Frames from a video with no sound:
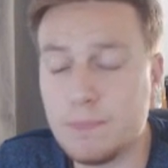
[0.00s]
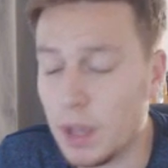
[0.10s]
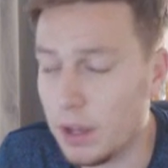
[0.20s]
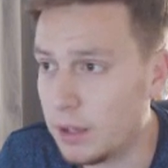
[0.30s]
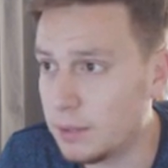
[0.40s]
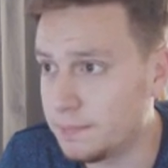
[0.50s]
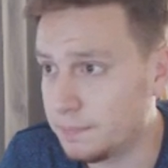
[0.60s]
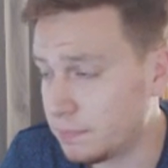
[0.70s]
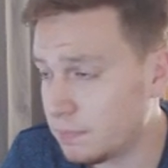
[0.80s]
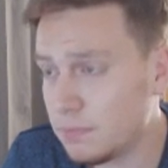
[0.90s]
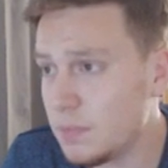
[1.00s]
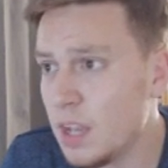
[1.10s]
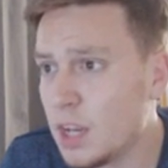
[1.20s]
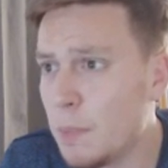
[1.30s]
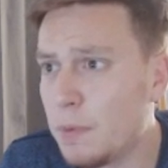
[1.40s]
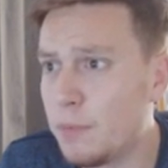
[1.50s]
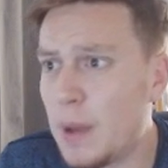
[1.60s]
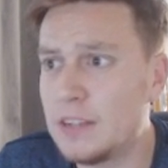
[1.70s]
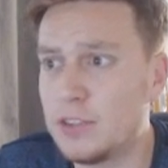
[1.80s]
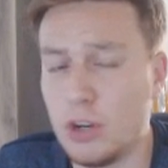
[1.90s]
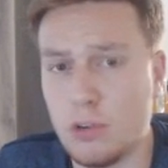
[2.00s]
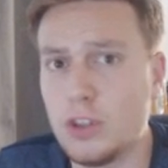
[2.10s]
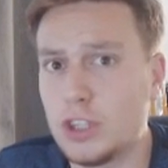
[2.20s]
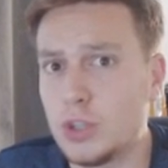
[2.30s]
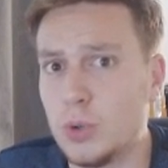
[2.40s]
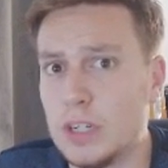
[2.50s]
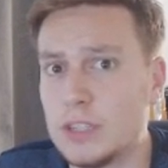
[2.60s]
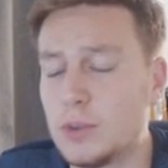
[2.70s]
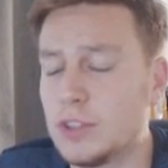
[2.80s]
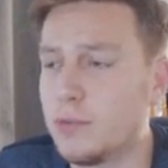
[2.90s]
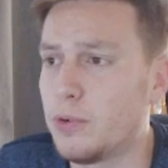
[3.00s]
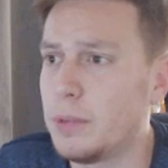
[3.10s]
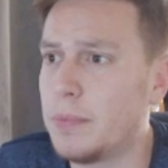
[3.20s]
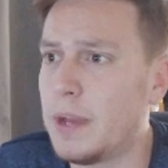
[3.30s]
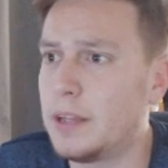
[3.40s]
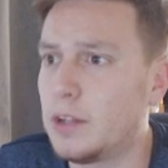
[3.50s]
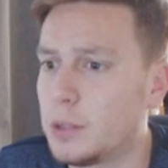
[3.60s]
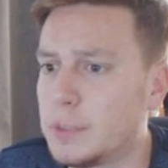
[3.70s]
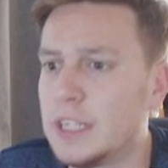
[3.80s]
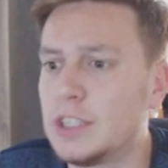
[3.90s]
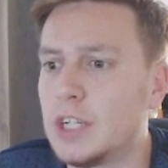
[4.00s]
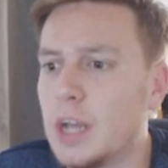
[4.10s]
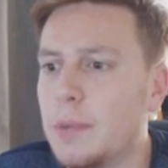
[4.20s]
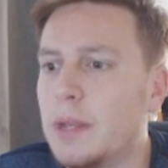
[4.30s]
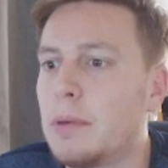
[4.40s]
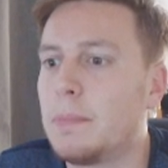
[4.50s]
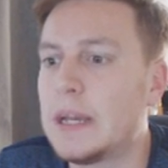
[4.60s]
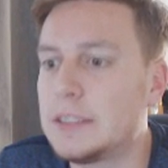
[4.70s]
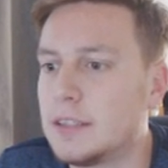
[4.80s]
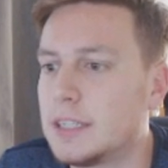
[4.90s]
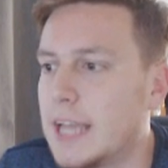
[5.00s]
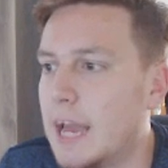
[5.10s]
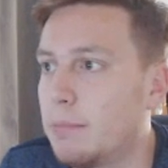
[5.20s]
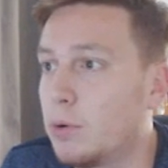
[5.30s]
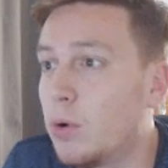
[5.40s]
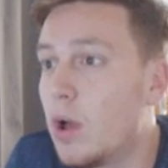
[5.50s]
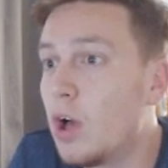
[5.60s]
a couple of players that are on the shortlist, which I've already made, that could potentially come in and be better than Campbell.